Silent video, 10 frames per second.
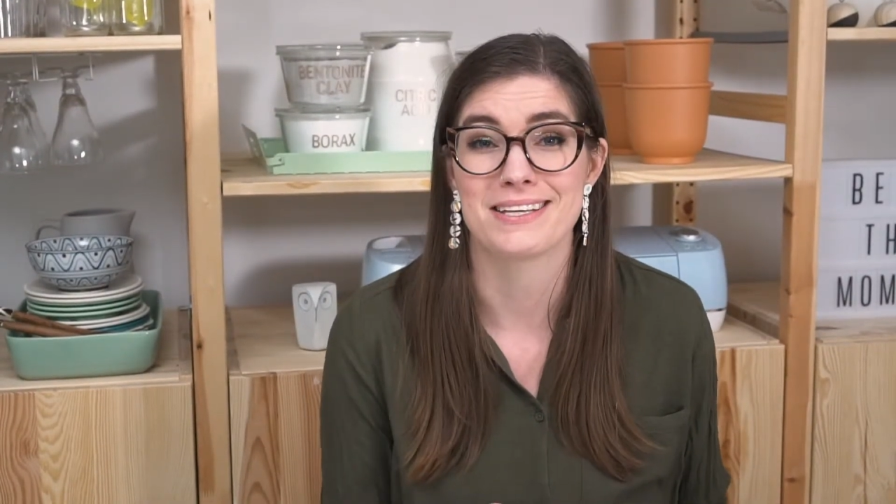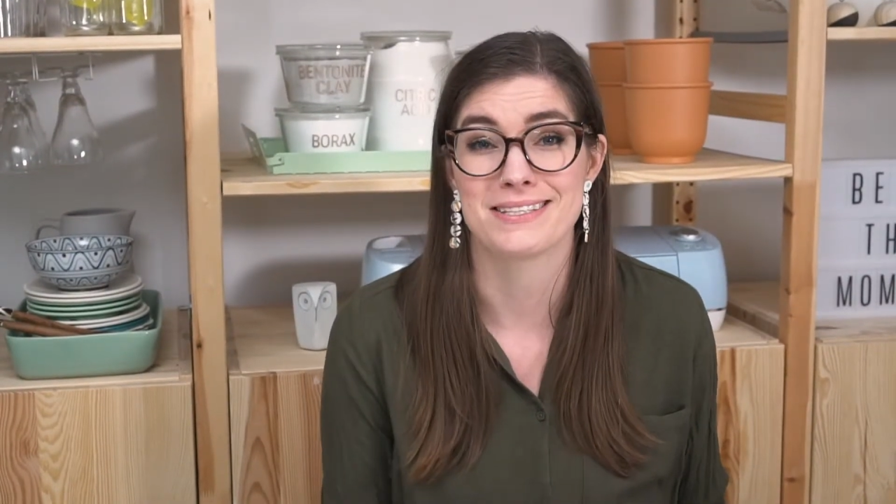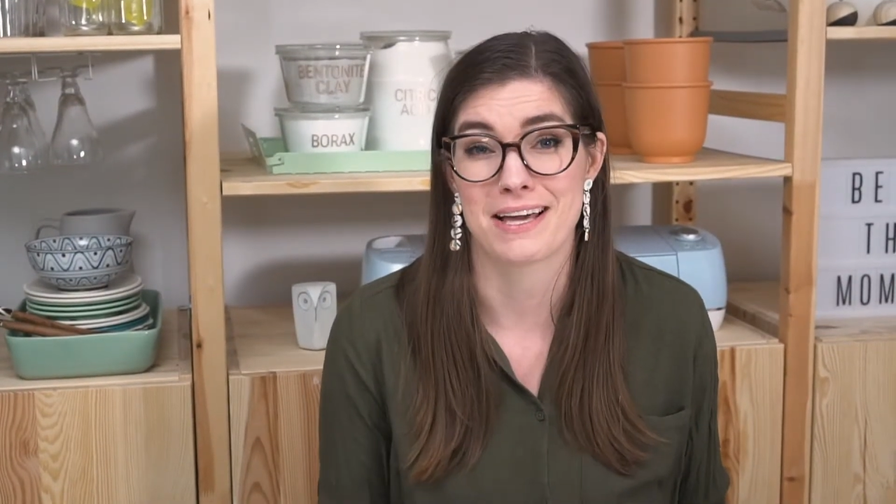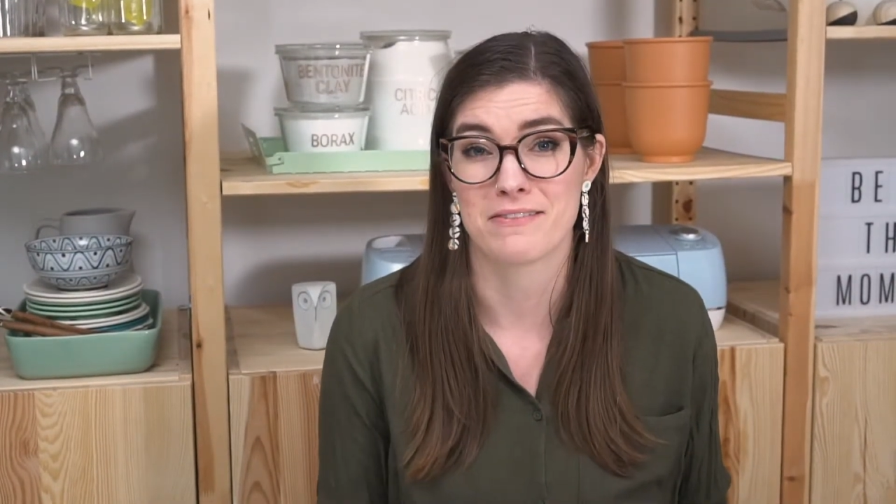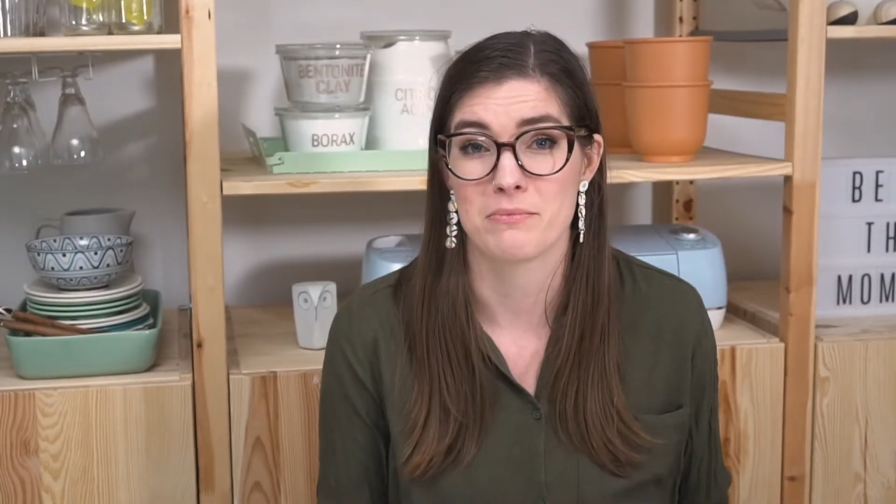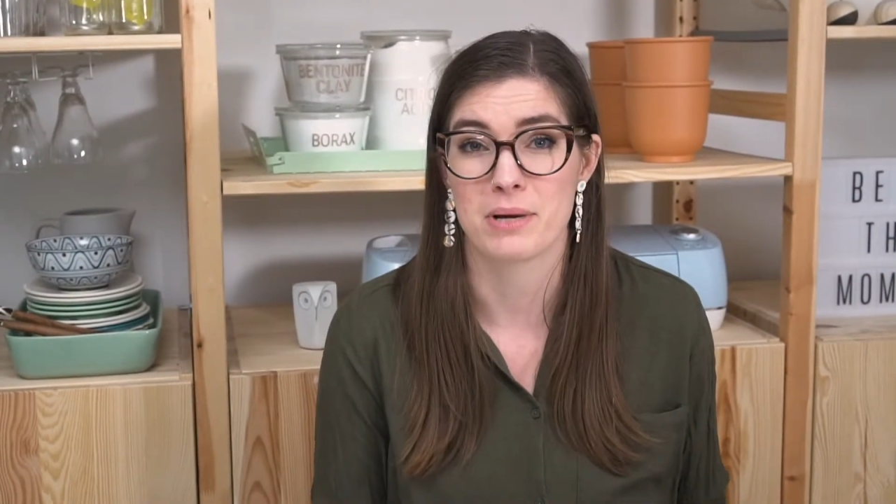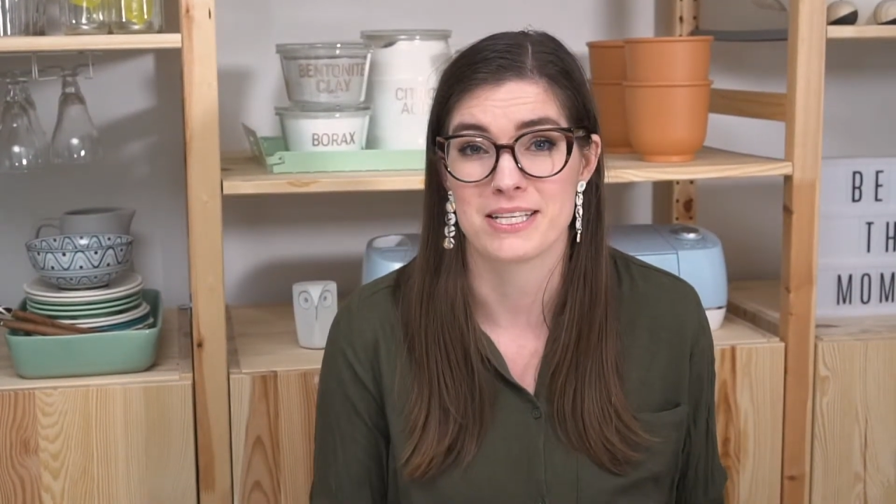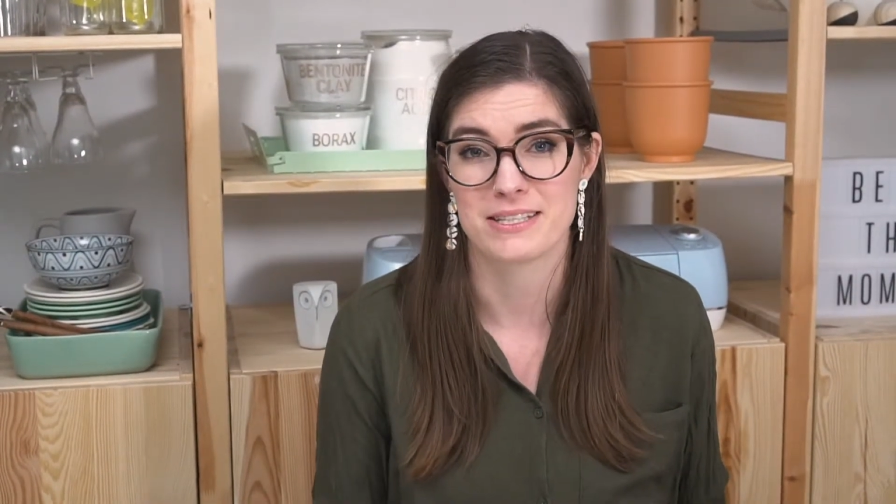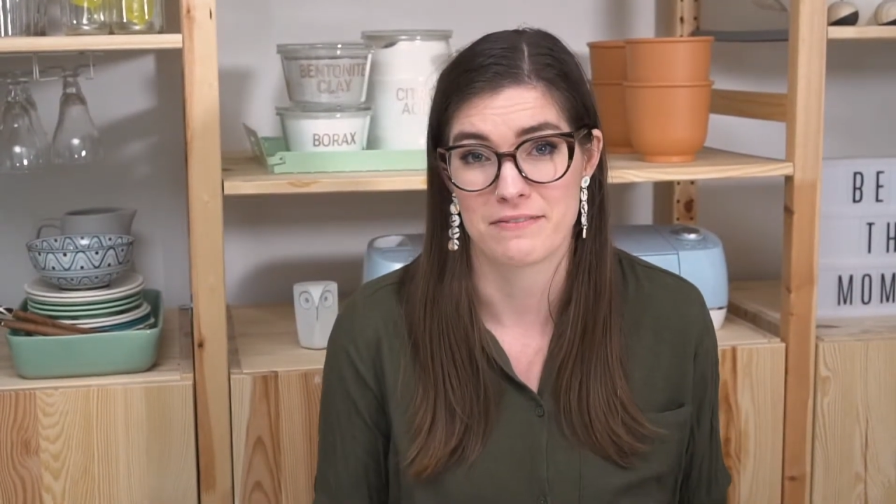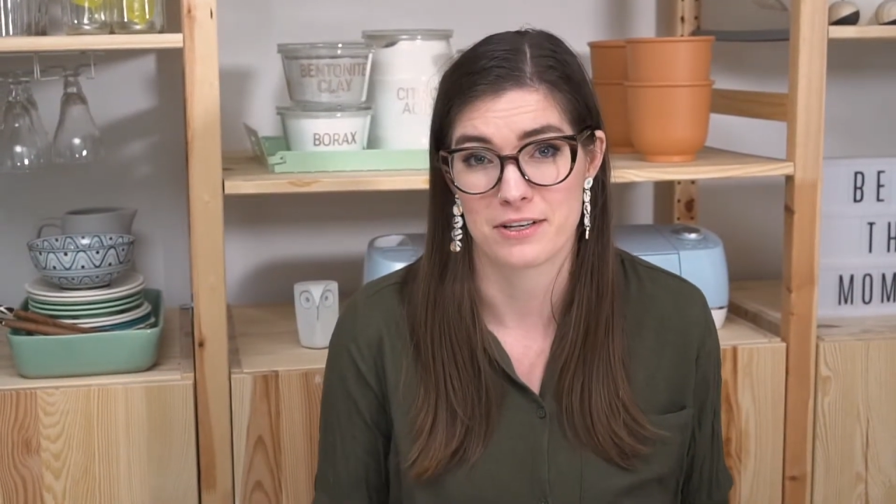
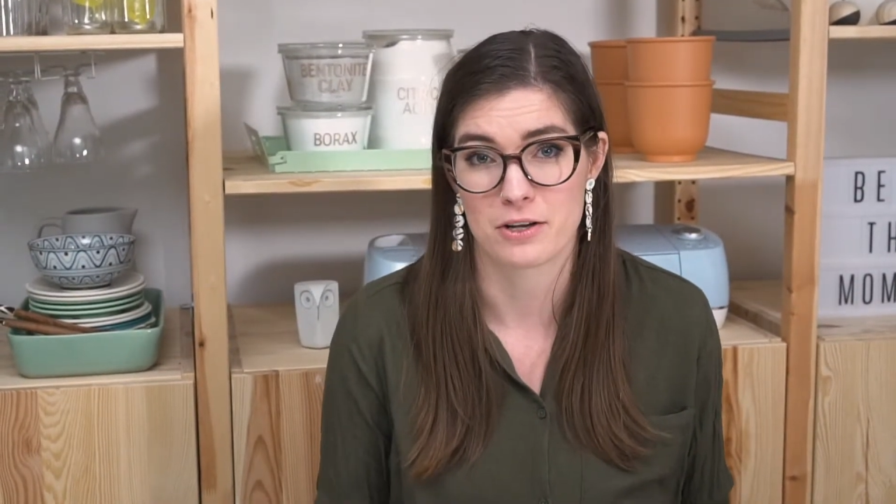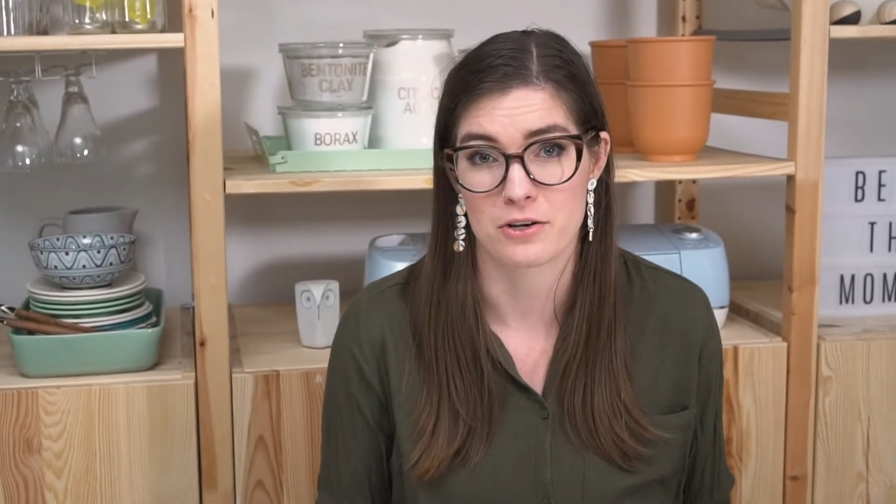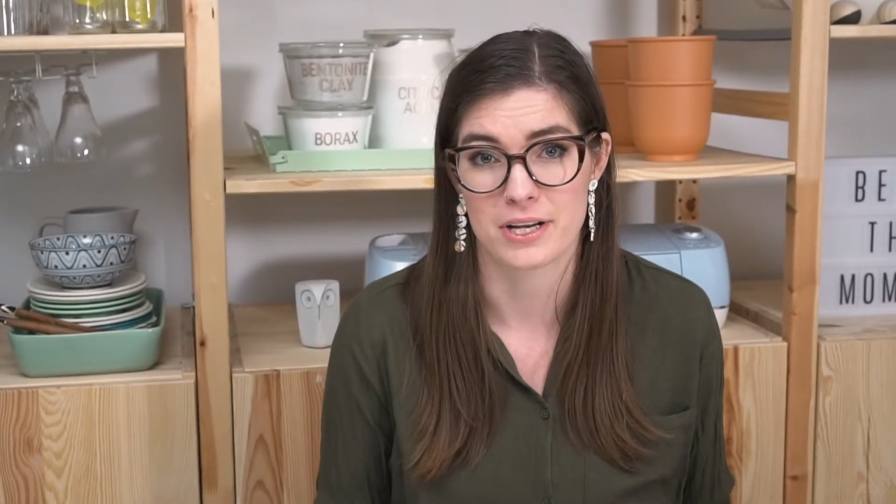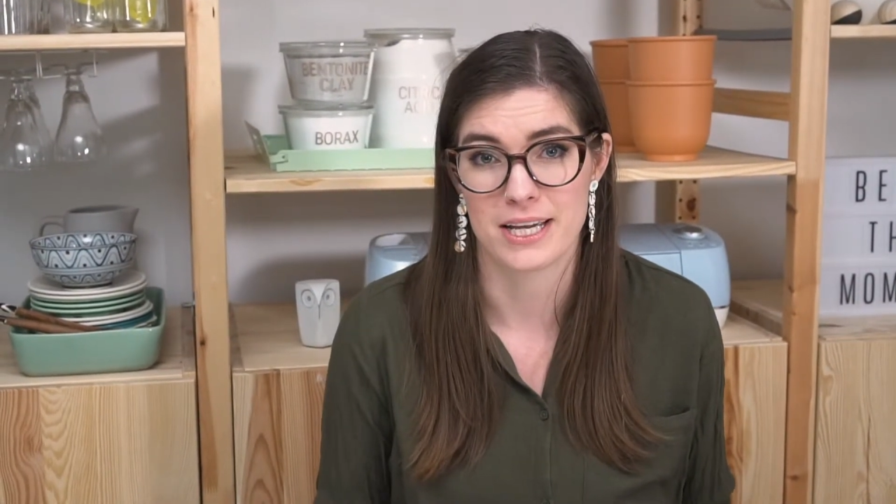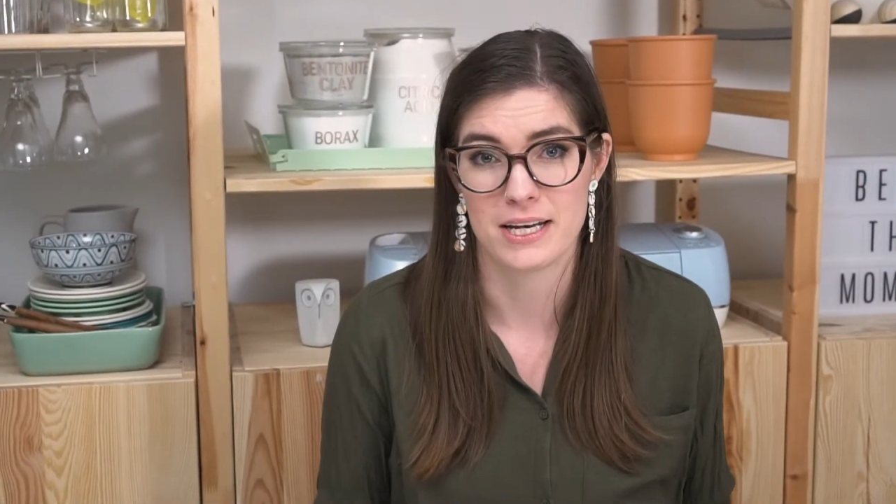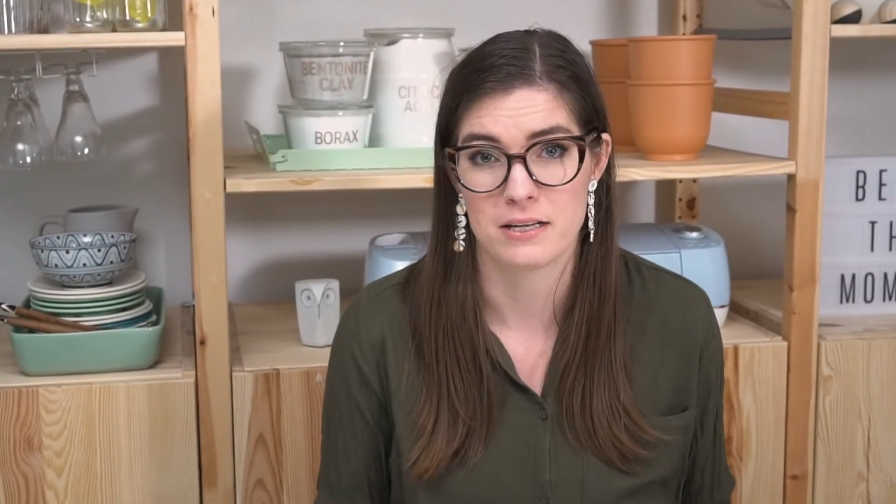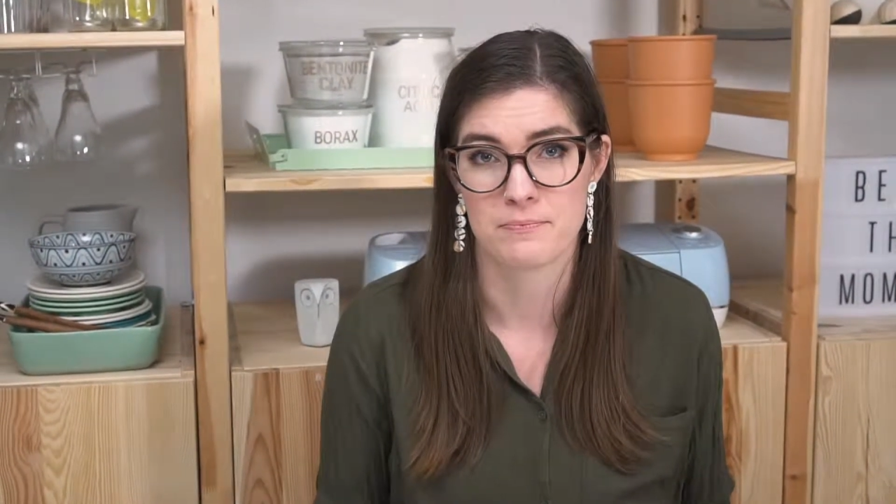7x7 grid.